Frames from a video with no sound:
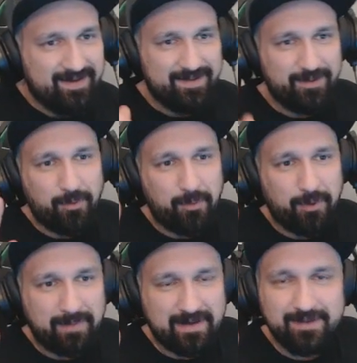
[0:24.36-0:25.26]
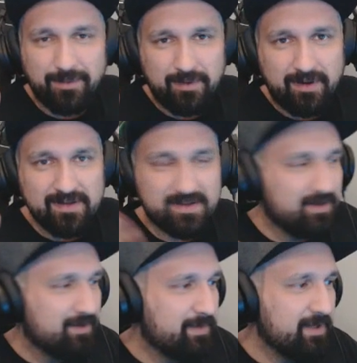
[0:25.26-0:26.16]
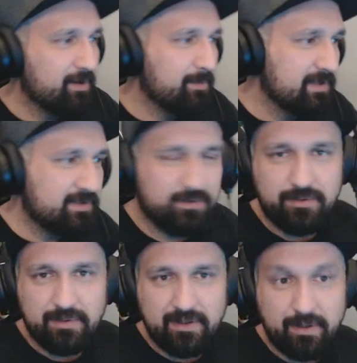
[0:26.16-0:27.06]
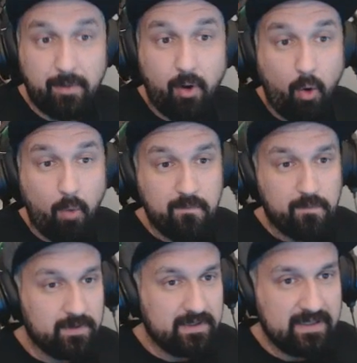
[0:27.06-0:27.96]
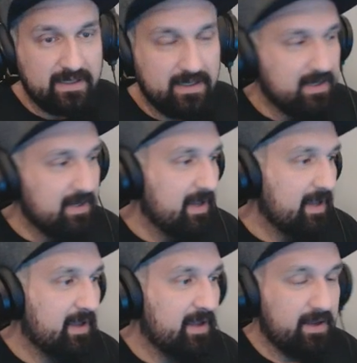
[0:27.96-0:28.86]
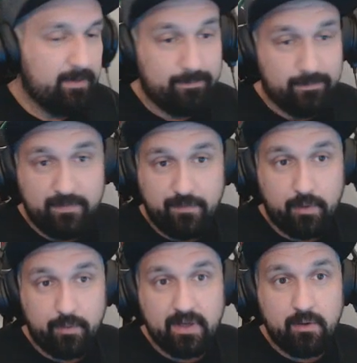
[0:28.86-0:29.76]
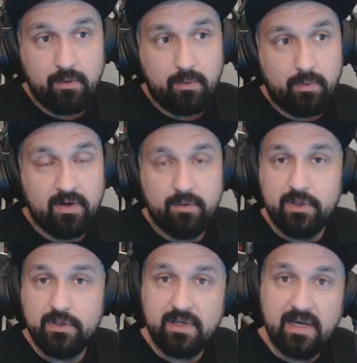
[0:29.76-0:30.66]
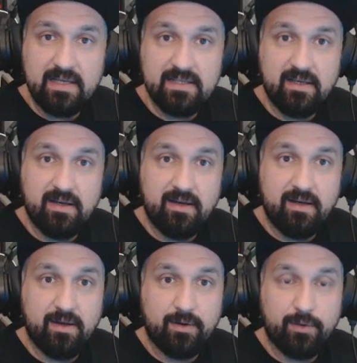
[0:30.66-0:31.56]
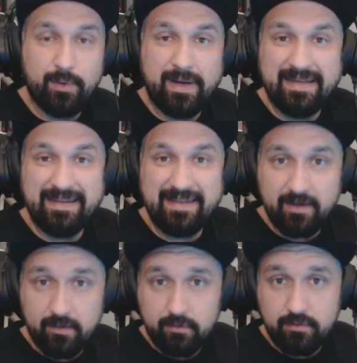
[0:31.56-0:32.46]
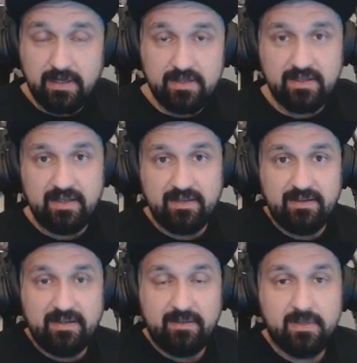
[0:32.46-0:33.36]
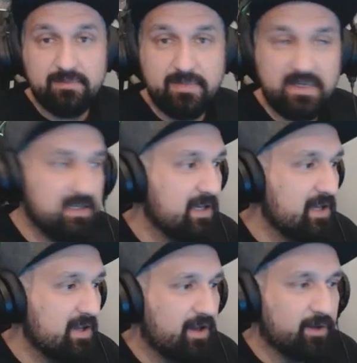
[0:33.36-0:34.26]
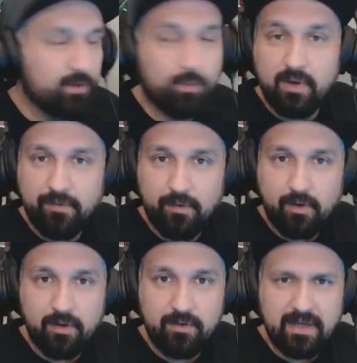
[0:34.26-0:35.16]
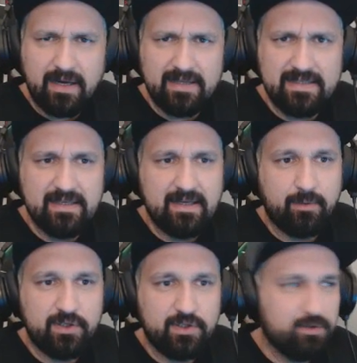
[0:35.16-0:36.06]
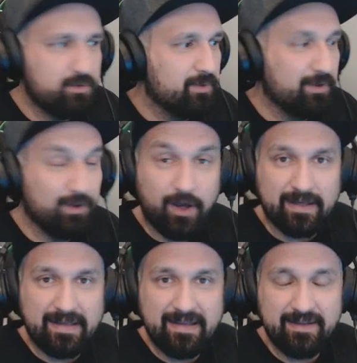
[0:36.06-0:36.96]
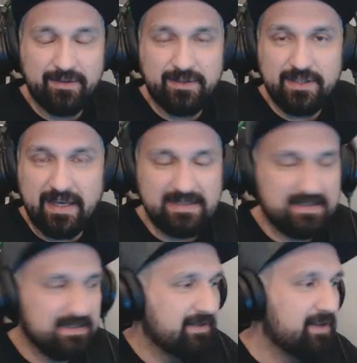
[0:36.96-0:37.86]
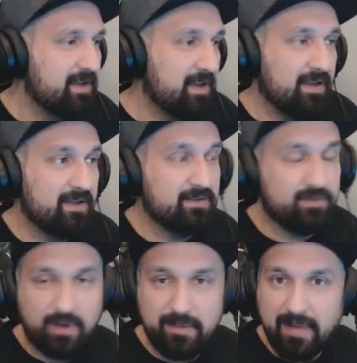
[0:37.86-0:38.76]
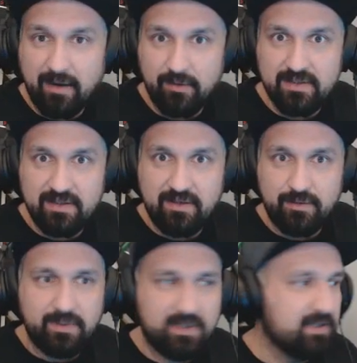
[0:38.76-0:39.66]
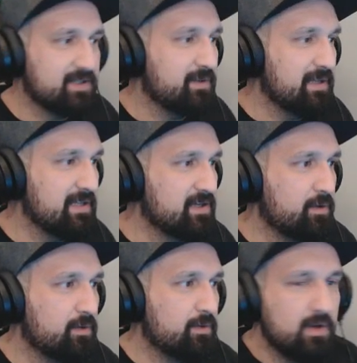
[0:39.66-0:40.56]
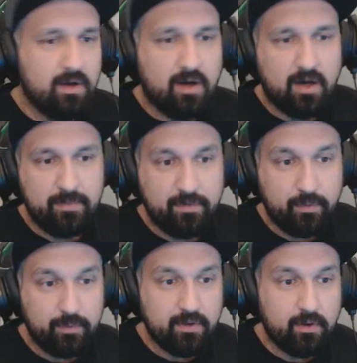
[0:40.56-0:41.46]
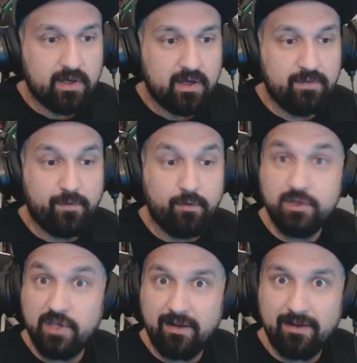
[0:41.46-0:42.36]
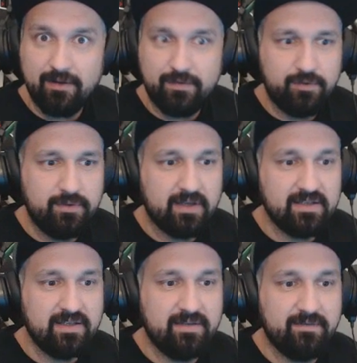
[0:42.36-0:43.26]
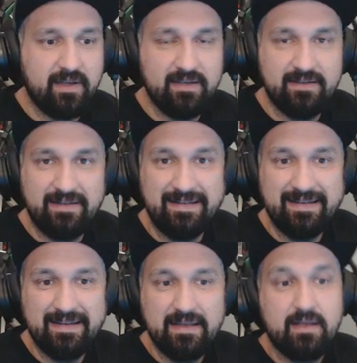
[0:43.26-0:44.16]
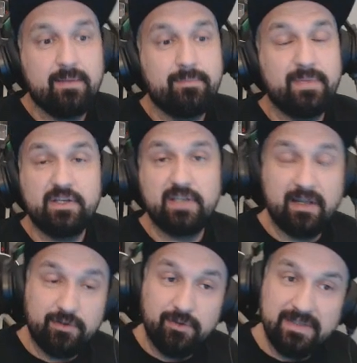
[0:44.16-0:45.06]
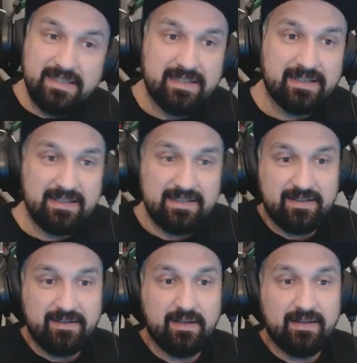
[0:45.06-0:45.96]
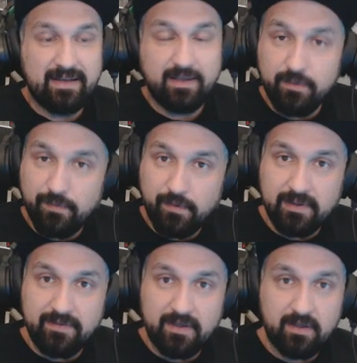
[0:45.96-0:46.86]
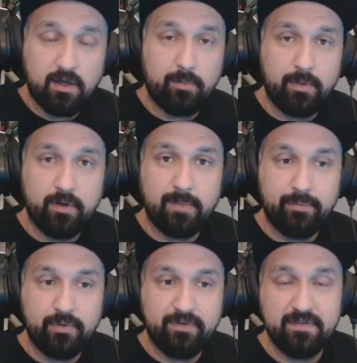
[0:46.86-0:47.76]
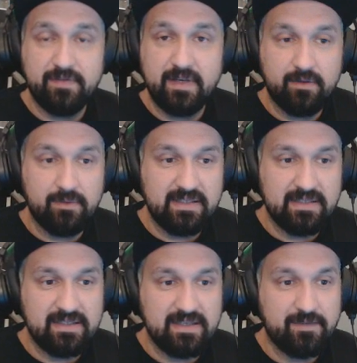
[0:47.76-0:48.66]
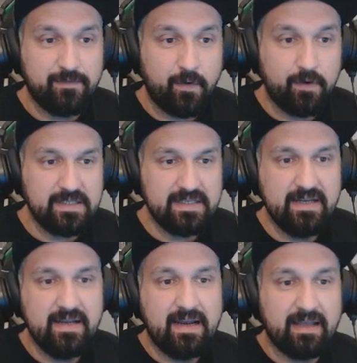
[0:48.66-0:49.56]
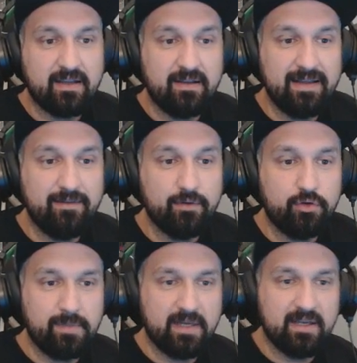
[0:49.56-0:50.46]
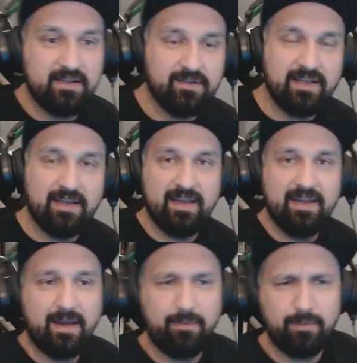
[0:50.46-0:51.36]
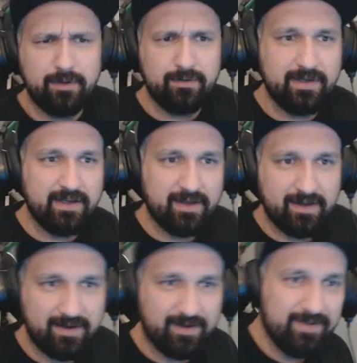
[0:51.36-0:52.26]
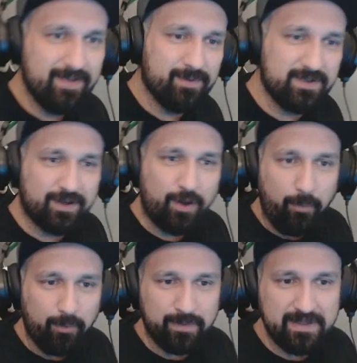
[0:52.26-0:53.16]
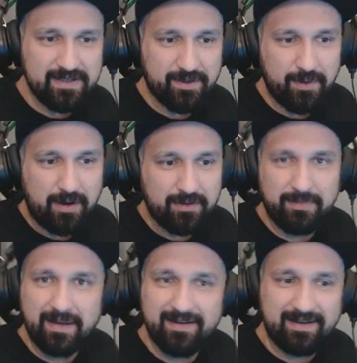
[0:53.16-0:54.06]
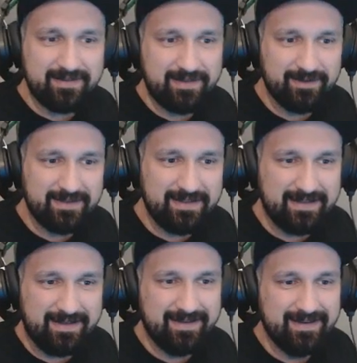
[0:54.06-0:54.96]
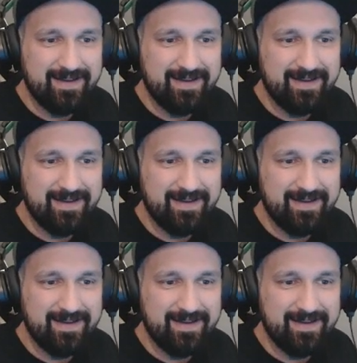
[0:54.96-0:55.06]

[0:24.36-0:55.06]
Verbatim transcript: no more master ones, gonna be all master two and up, hopefully. Uh, before we go, want to wish you guys a great year. Two thousand eighteen must be a good one for all you guys. I wish you luck in your chest and great battles in the arena. So let's go. Uh, before we go, I got the first shout out of two thousand eighteen. Big shout out to Lisa Gliston. Thank you for leaving a comment on my previous video. Lisa says first, I got level two Mega Knight today. Hey, I'm wondering, uh, was a couple weeks ago. How's your Mega Knight now, Lisa?